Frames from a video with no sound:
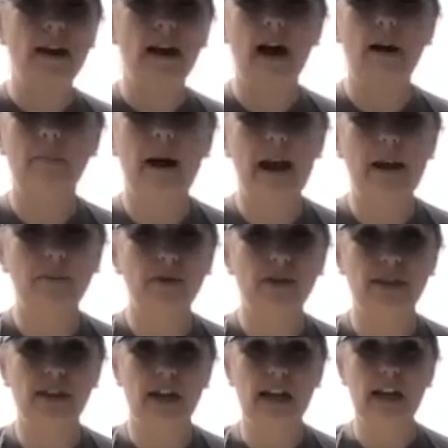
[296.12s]
a Bible
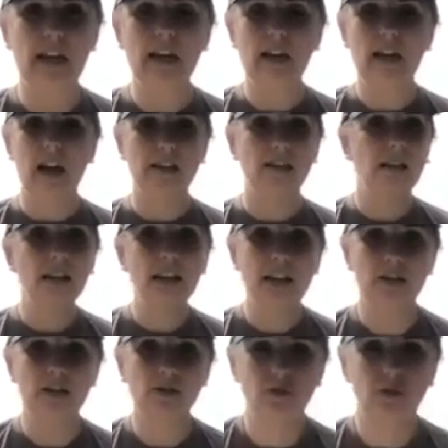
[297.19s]
study, a Sunday
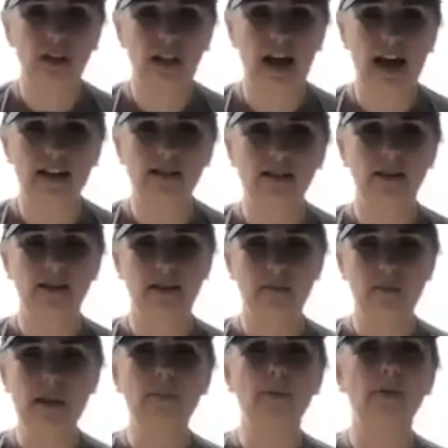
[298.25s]
school class, the
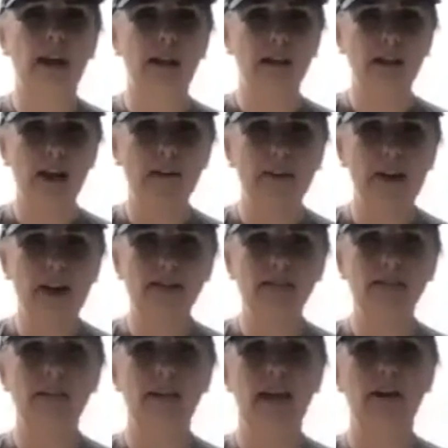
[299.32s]
people that love
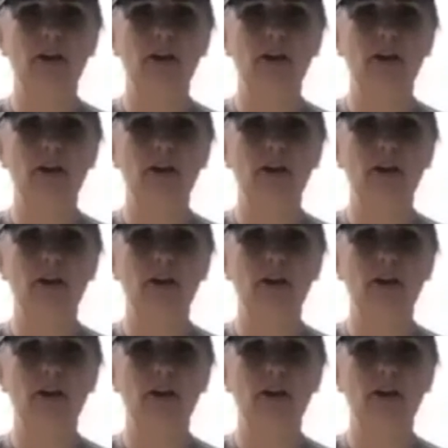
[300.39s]
us and